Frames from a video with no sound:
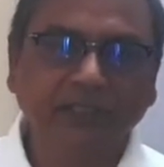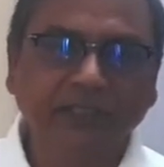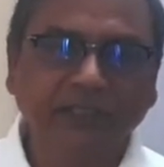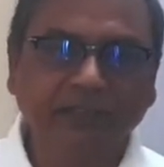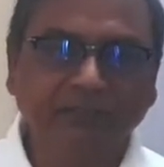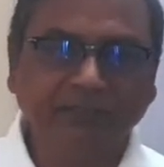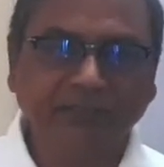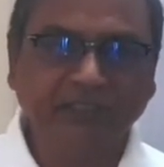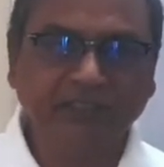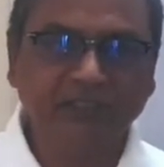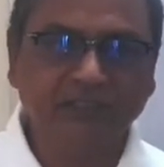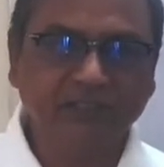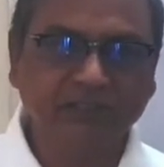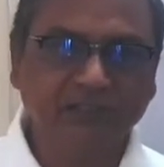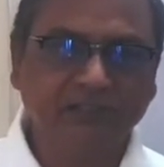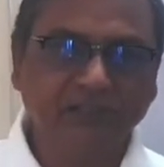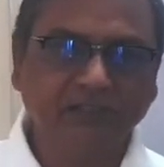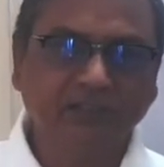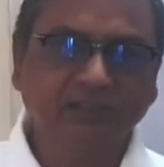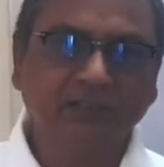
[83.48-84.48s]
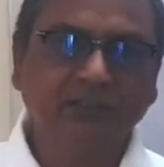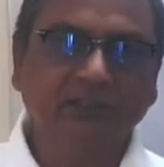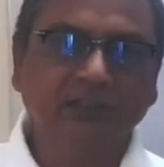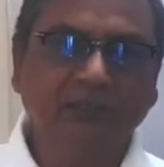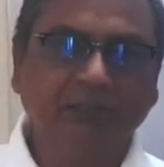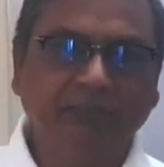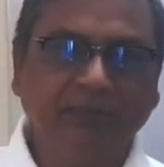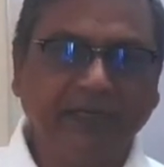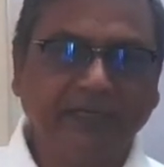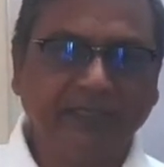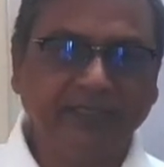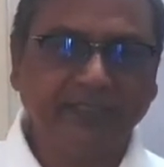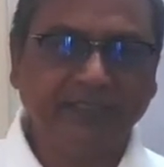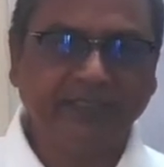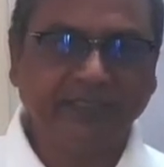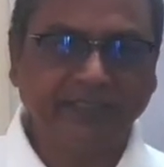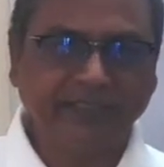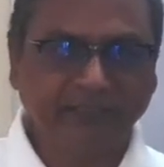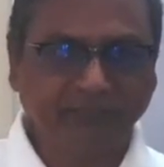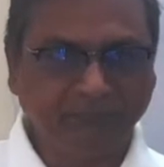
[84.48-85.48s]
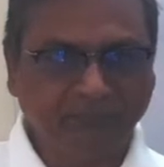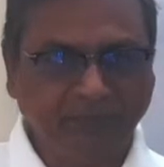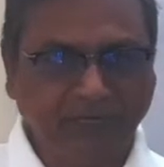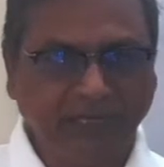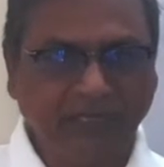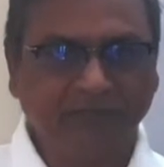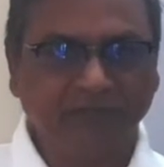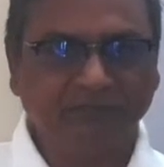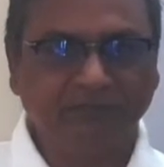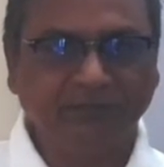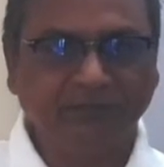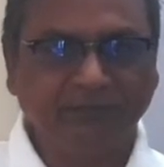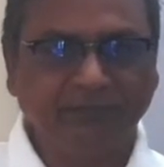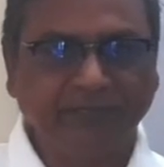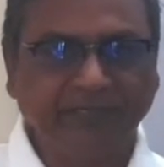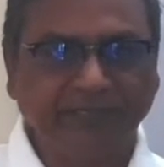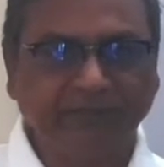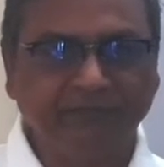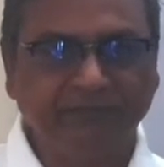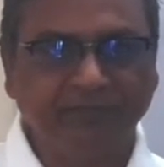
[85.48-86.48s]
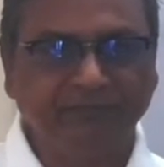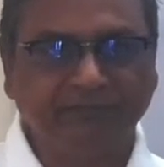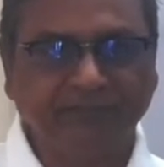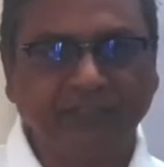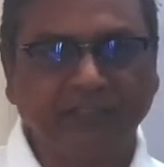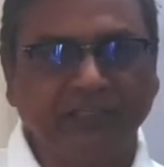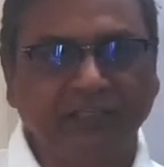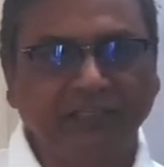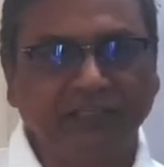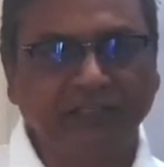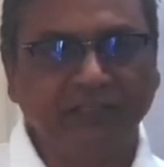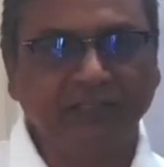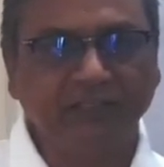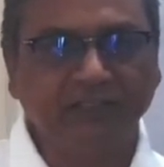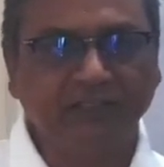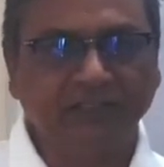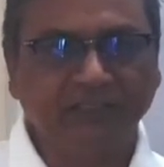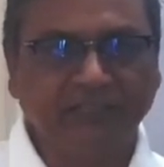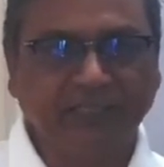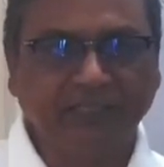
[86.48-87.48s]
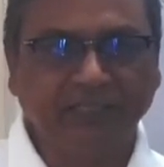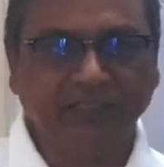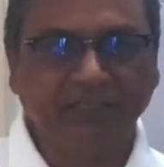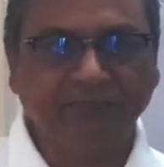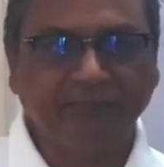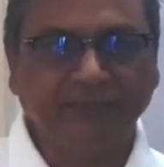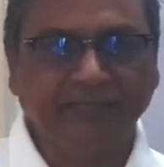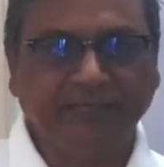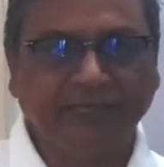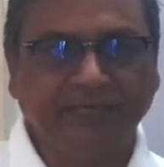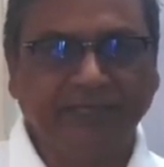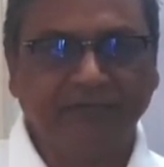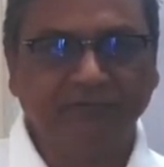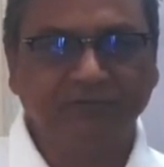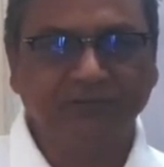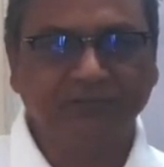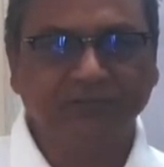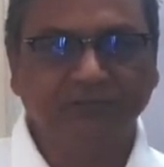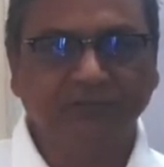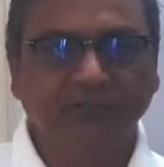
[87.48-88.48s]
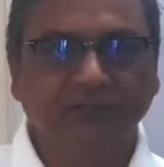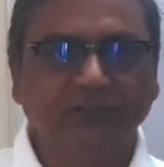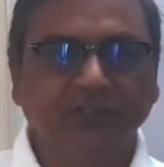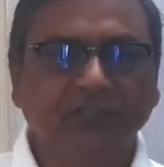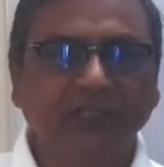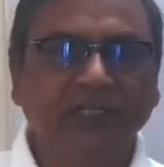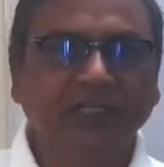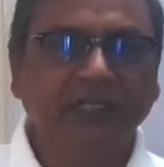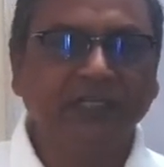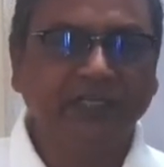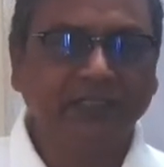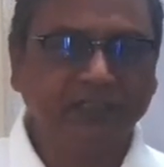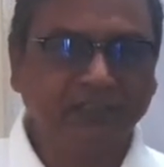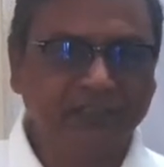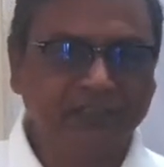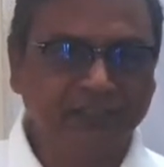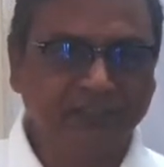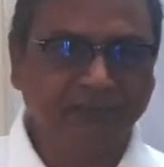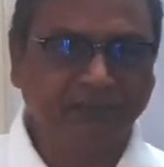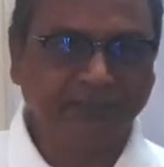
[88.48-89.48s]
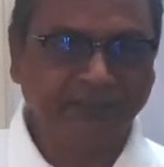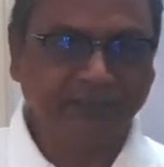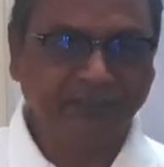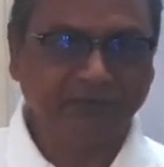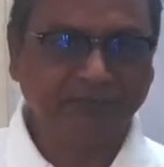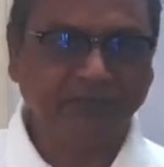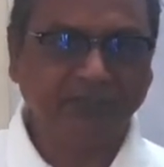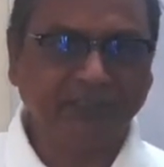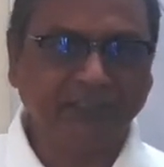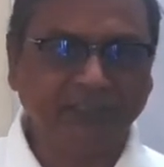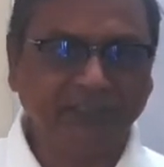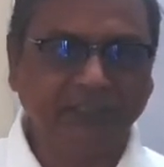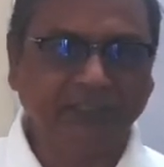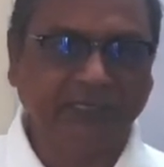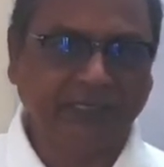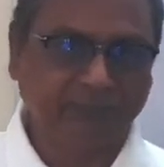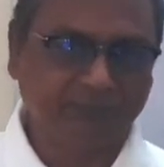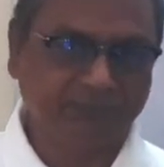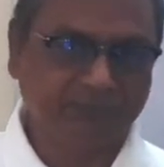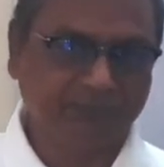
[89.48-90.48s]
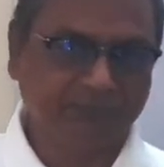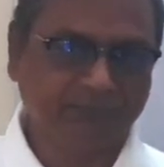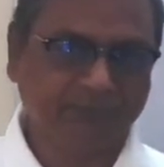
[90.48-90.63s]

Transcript: It means the bacteria in plaque will behave differently than it behaves in a culture medium in the lab.